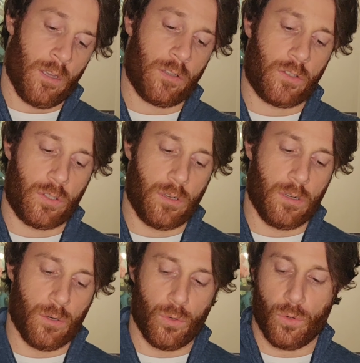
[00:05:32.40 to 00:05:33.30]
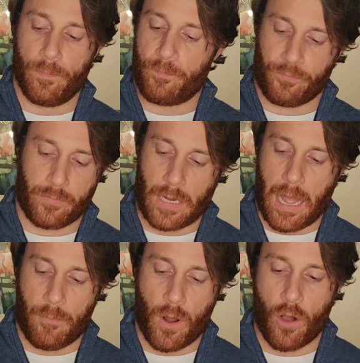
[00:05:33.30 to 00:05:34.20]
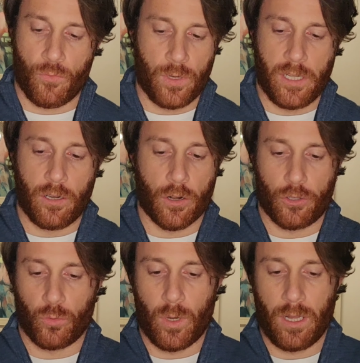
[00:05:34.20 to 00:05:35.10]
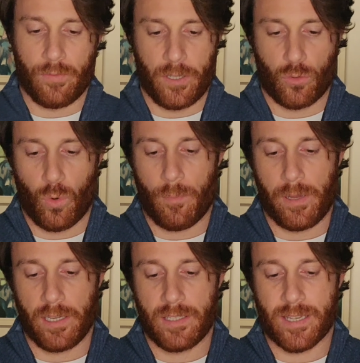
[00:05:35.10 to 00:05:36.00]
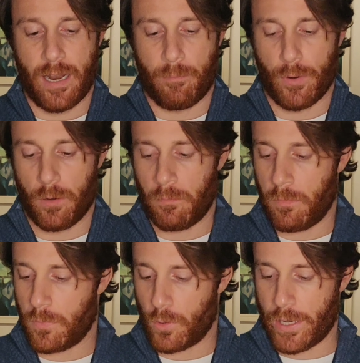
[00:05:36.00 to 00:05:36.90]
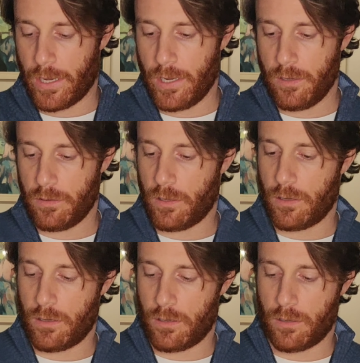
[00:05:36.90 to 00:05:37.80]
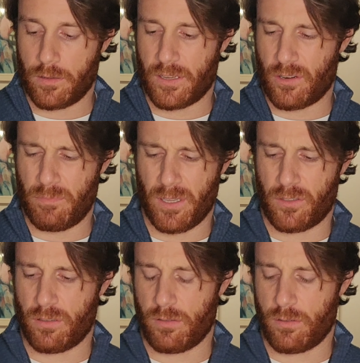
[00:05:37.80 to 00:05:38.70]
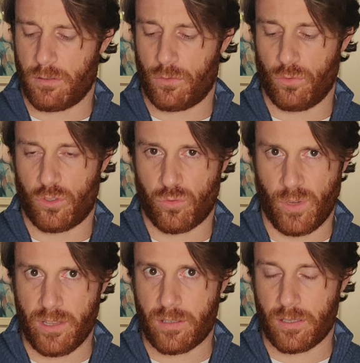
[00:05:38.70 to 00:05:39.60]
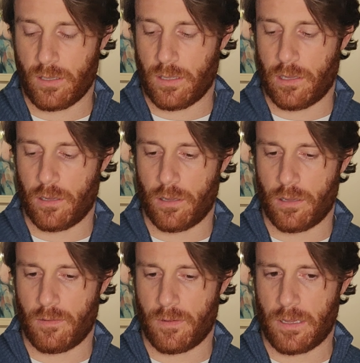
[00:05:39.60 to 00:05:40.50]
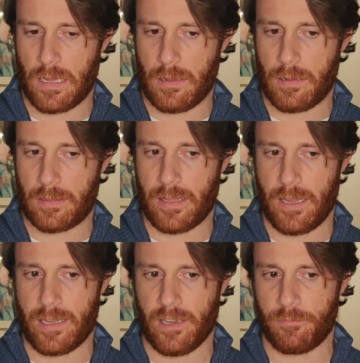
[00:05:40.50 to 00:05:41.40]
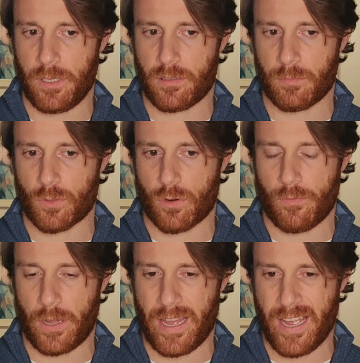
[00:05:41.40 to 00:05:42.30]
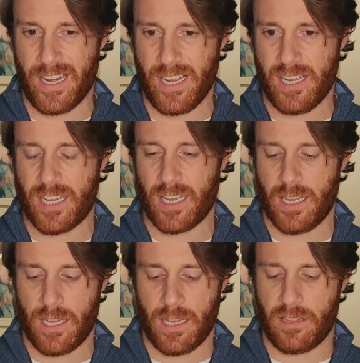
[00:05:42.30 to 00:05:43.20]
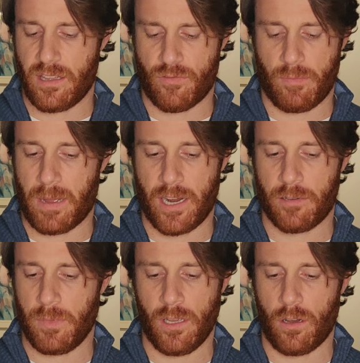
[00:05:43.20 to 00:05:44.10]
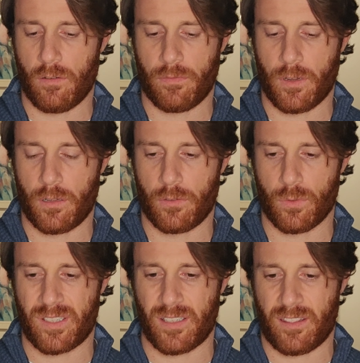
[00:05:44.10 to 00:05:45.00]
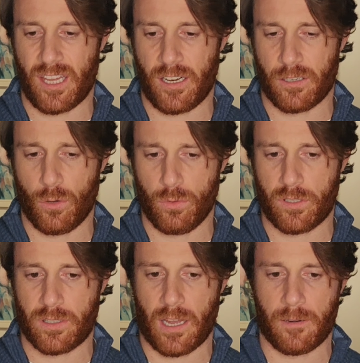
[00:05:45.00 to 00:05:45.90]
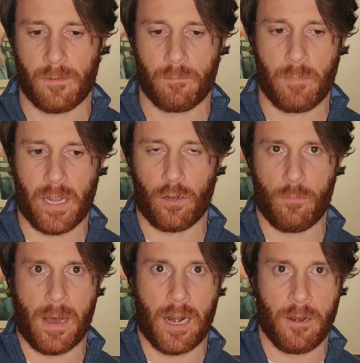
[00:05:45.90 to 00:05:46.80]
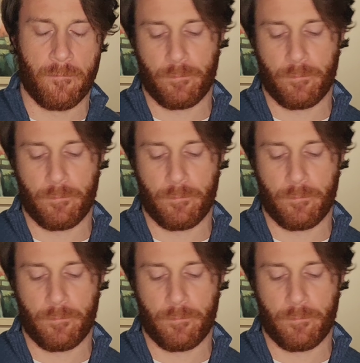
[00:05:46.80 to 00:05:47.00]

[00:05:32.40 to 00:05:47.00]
So I'm not really gonna delve into Amyris and APOM, okay? They're a bit too sweet. They give me some sort of a headache, and they remind me of those synthetic notes that make Le Mal.